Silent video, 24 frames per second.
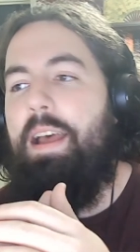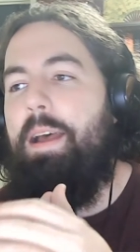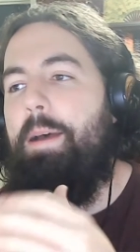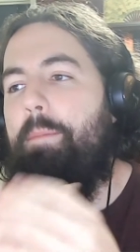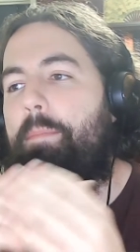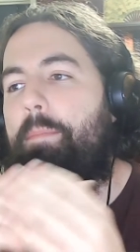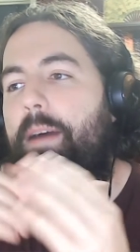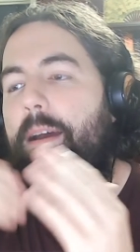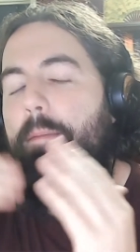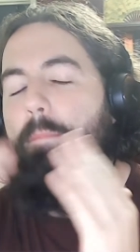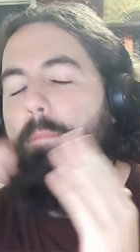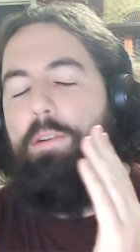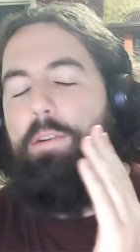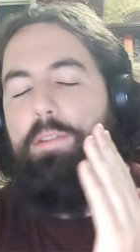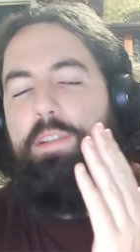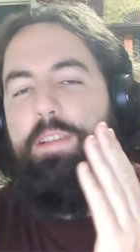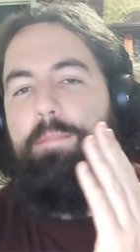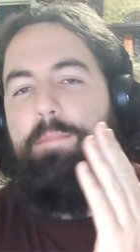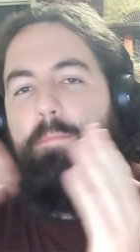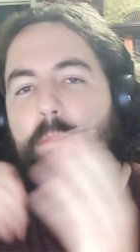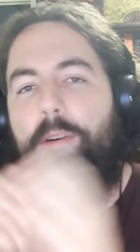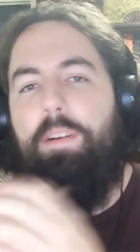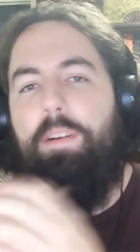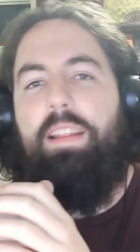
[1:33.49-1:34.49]
But most
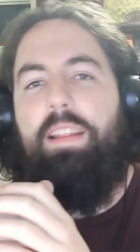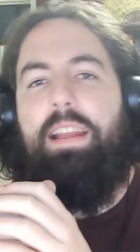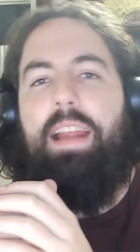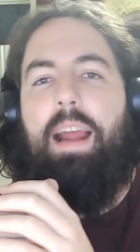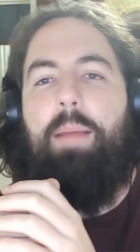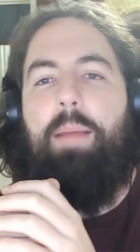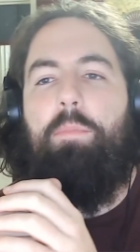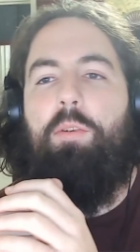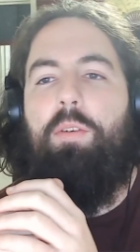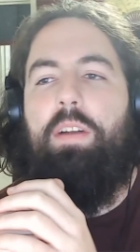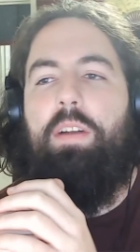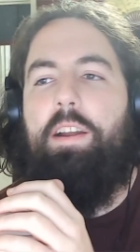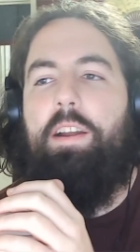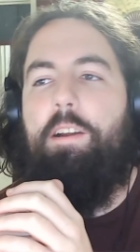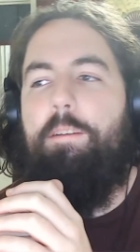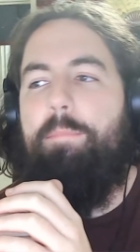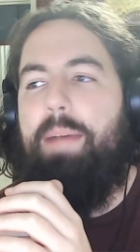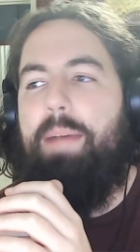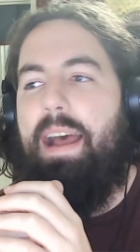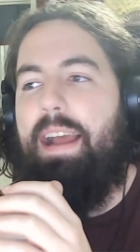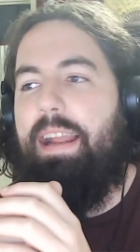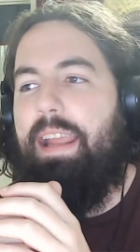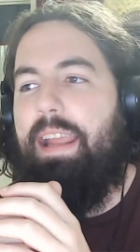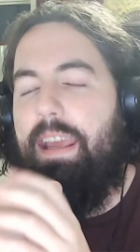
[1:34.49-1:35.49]
importantly, I'm going to go
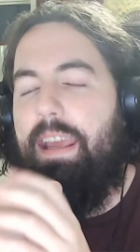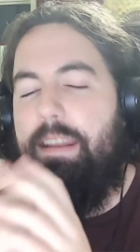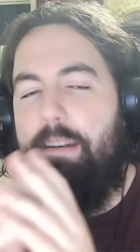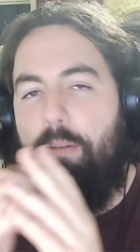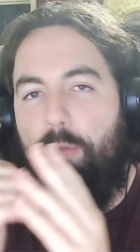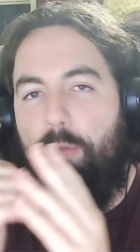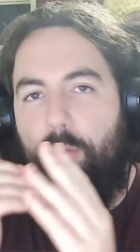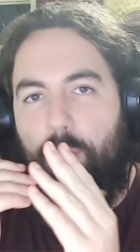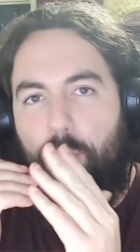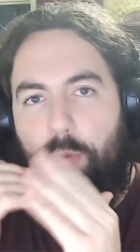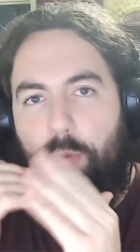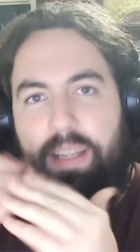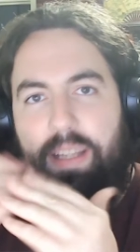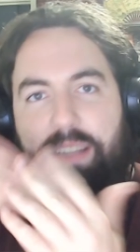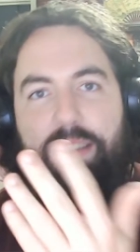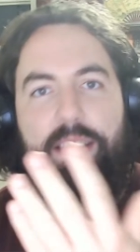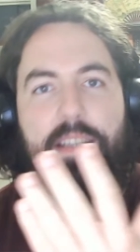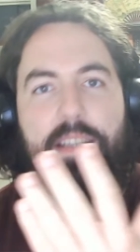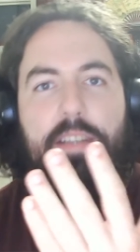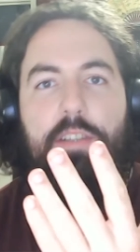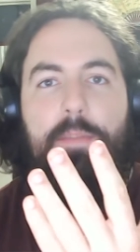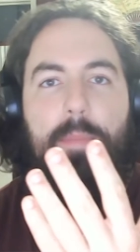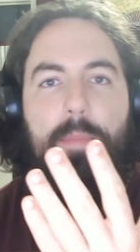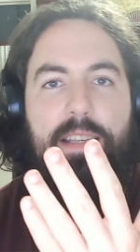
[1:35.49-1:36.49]
back and
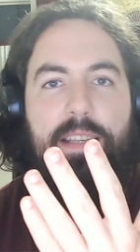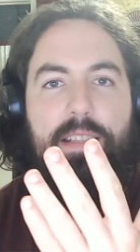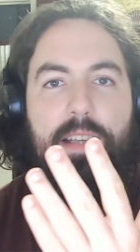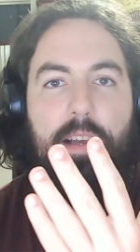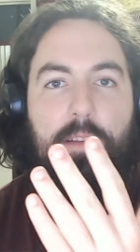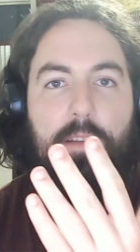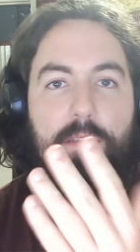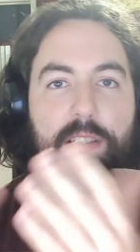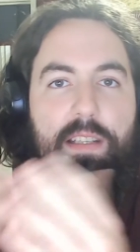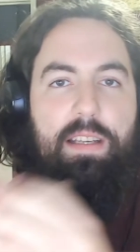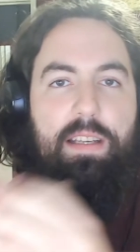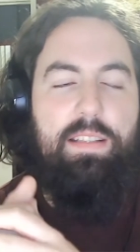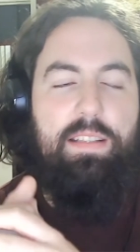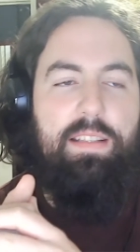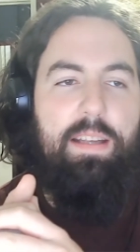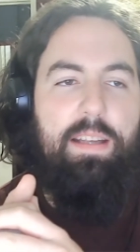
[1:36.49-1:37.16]
reteach myself C++